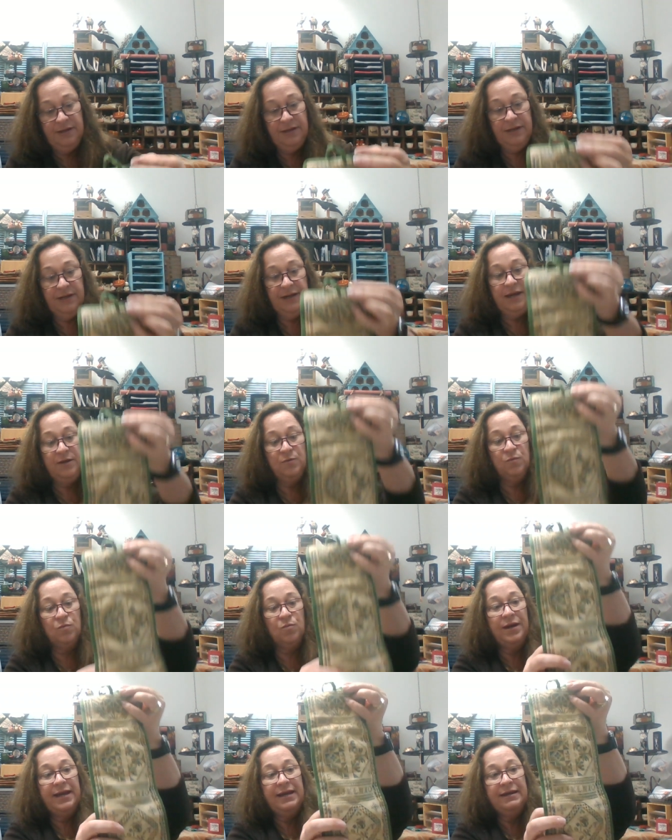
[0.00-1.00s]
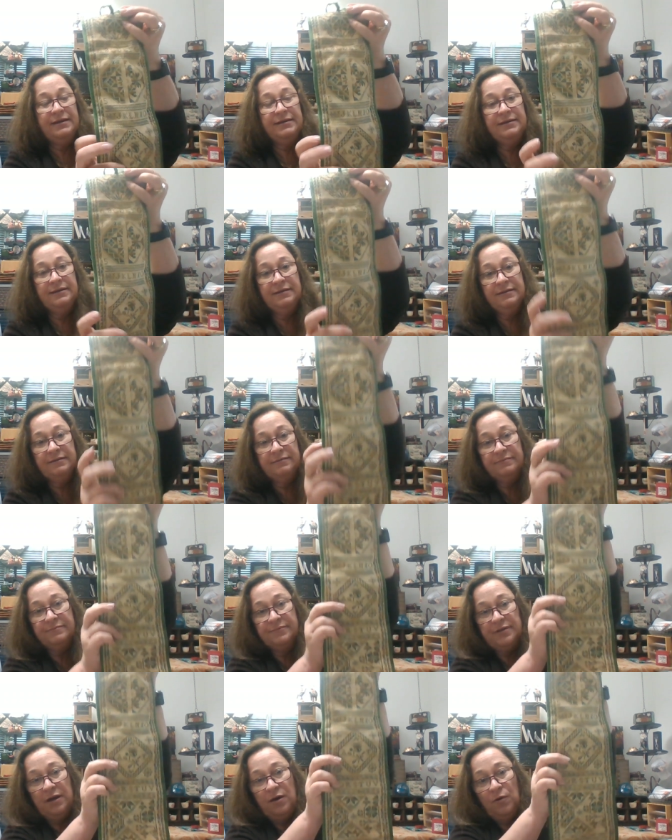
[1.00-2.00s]
in a red.
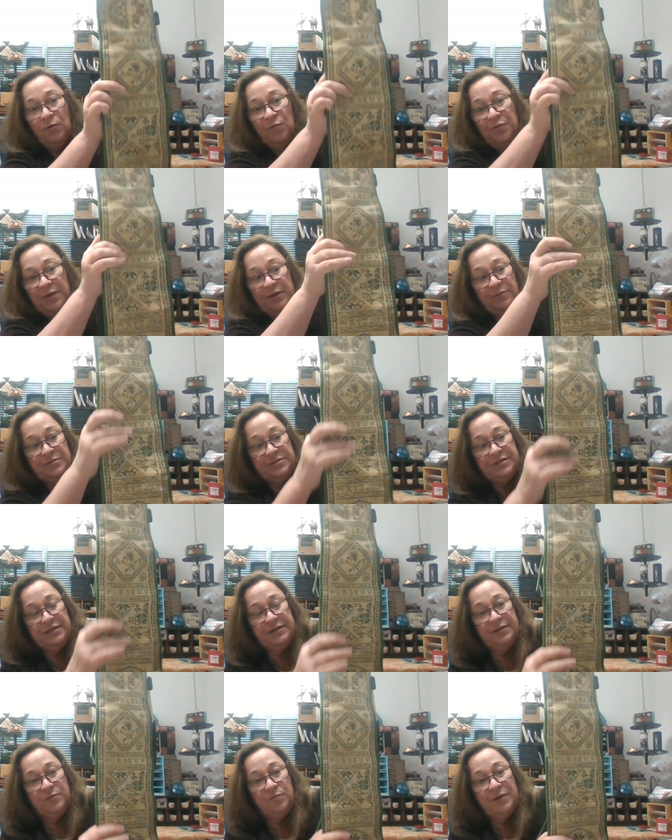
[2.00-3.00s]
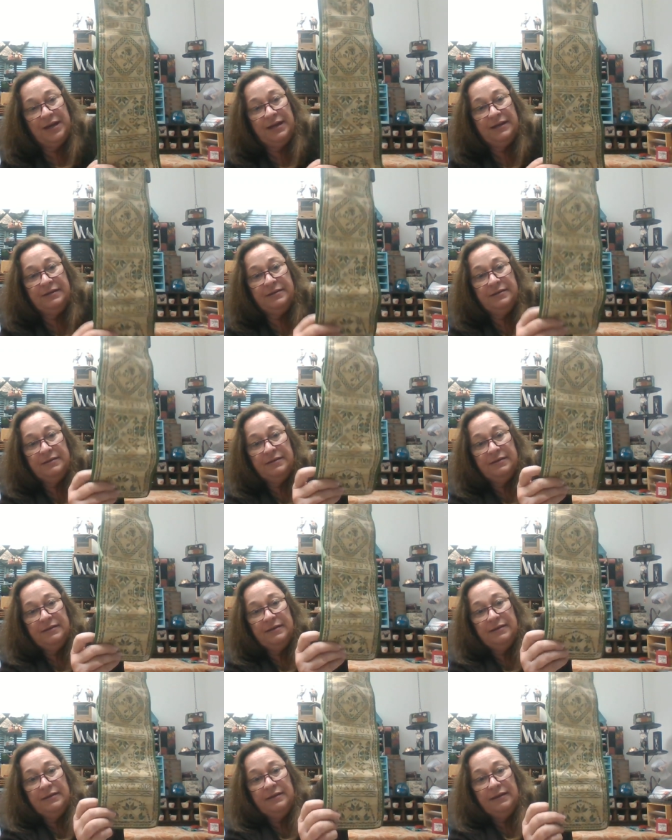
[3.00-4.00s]
The whole thing was done in a red.
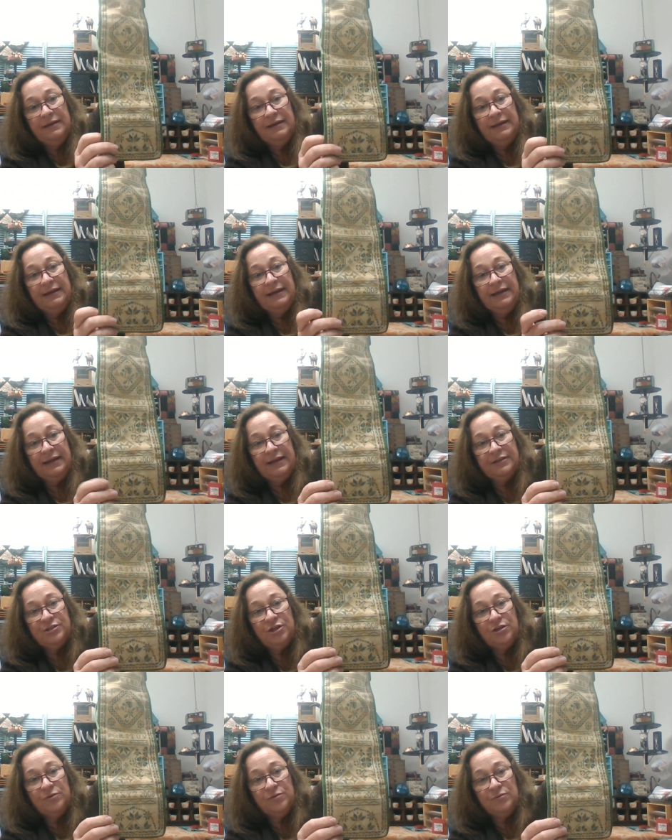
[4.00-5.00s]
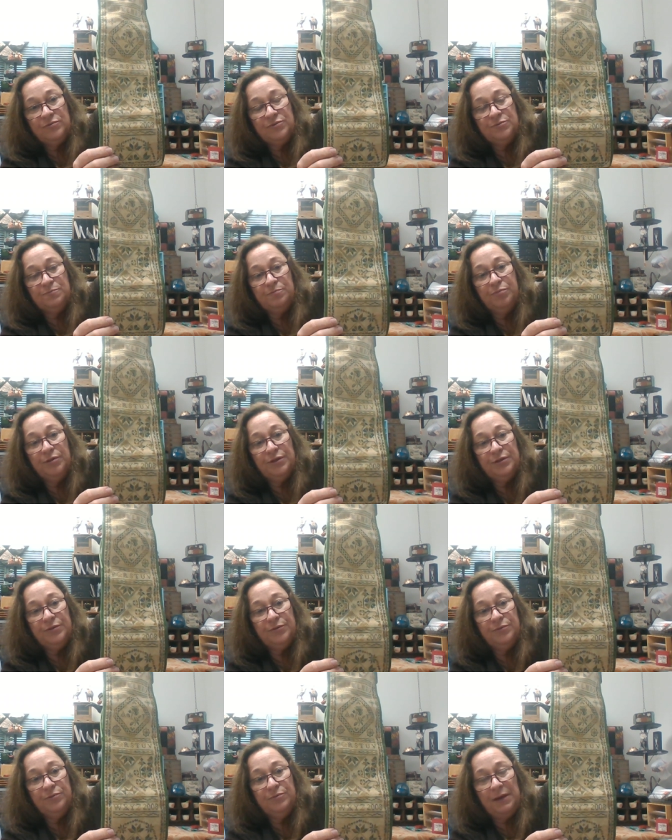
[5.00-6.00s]
And I chose
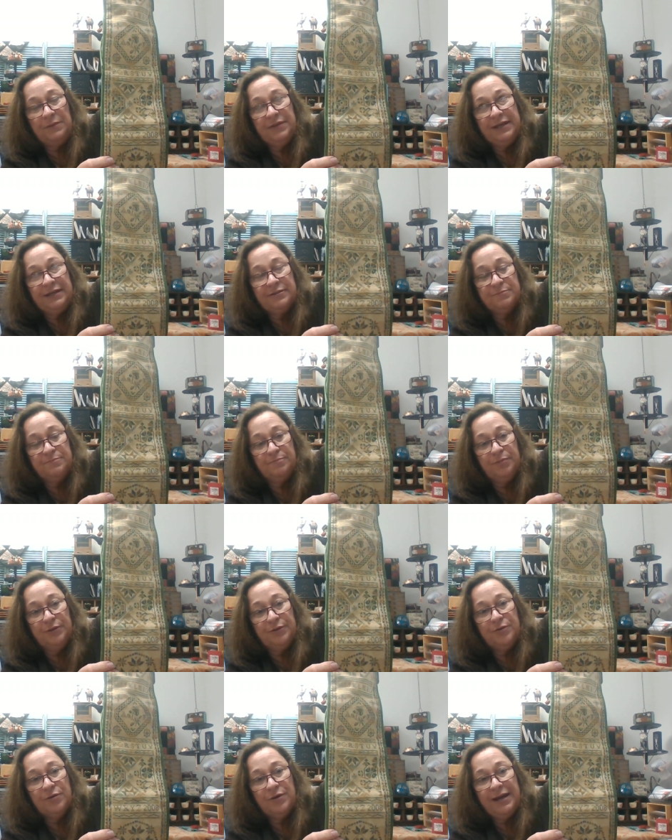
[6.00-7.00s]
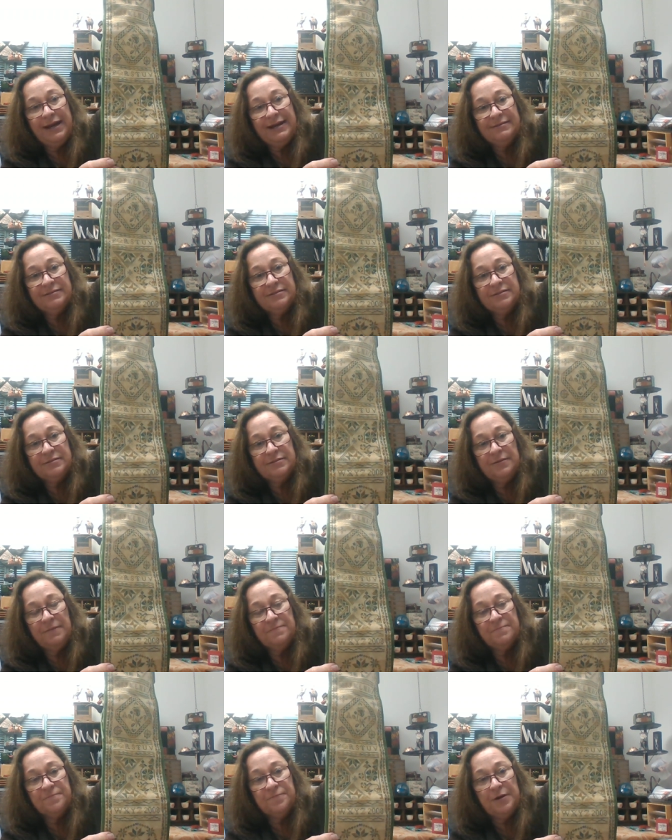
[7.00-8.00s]
blue, I think it's bluegrass
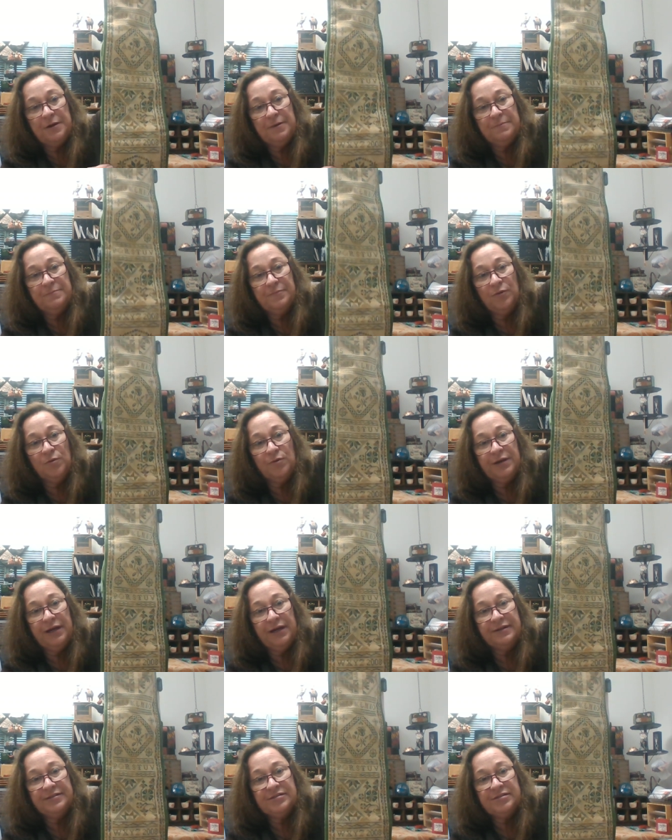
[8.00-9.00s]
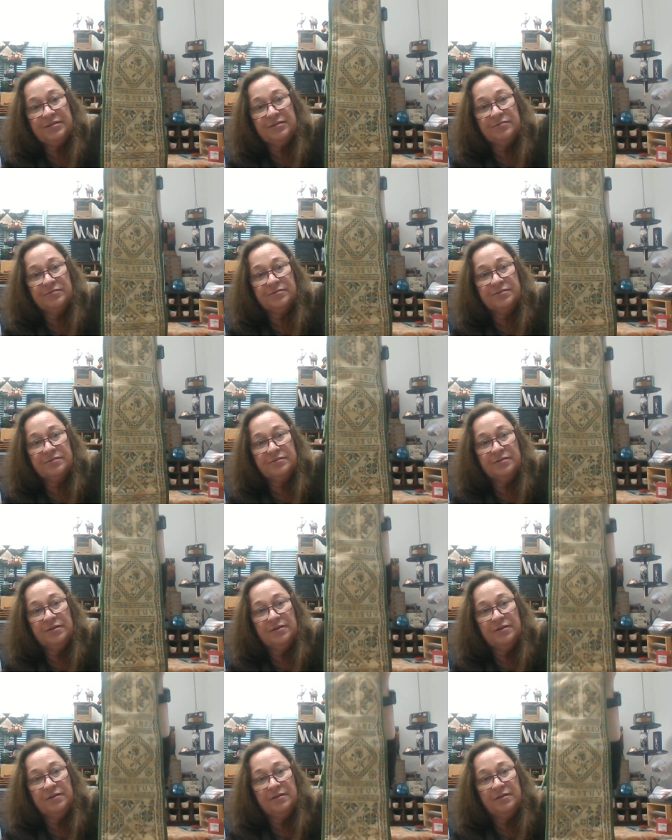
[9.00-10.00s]
from Gloriana Silks.
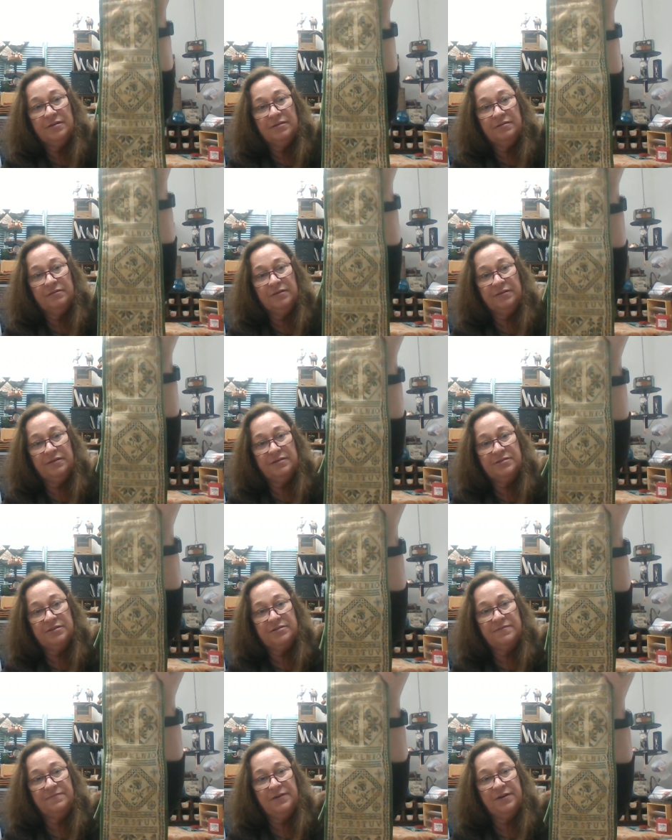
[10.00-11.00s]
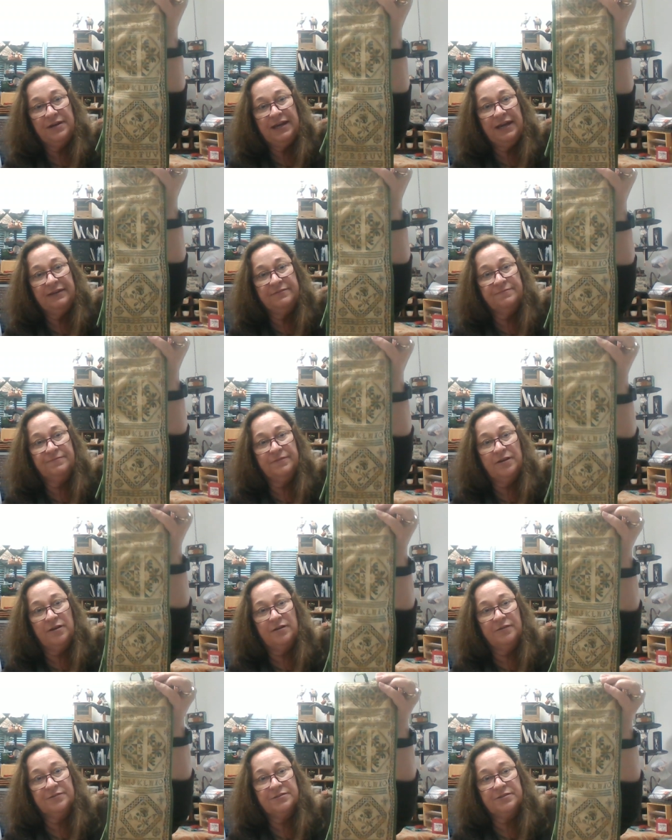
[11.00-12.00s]
And this is a variegated
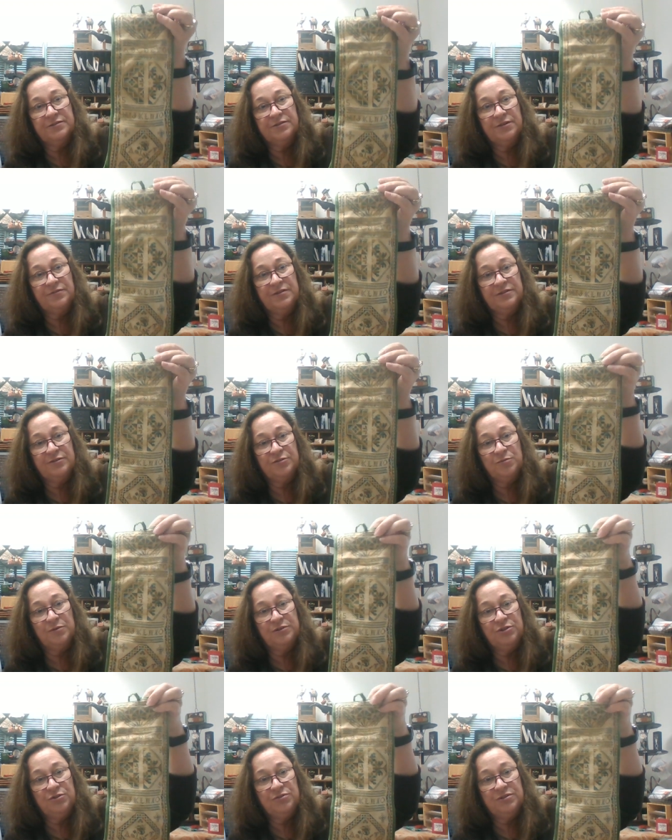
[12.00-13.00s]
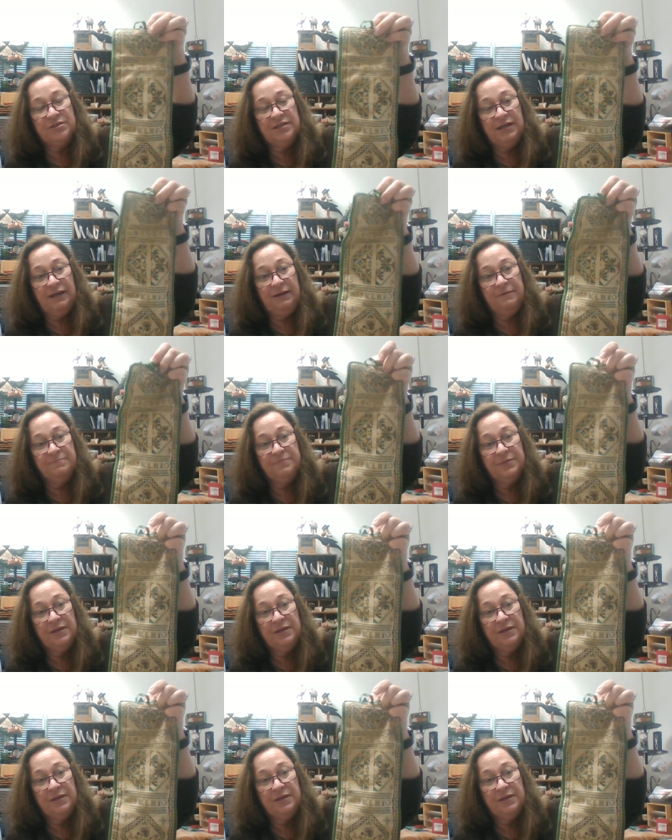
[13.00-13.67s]
floss, and so this is what you see.